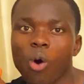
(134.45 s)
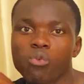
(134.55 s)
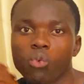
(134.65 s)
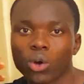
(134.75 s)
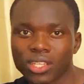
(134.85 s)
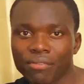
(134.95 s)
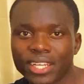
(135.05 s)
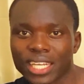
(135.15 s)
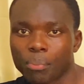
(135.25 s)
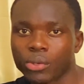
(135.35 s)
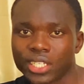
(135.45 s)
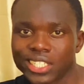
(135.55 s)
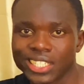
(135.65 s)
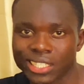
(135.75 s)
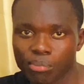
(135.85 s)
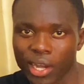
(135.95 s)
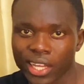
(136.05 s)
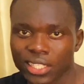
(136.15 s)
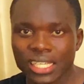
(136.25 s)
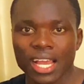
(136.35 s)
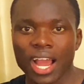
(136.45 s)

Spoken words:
of whatever is happening in the market.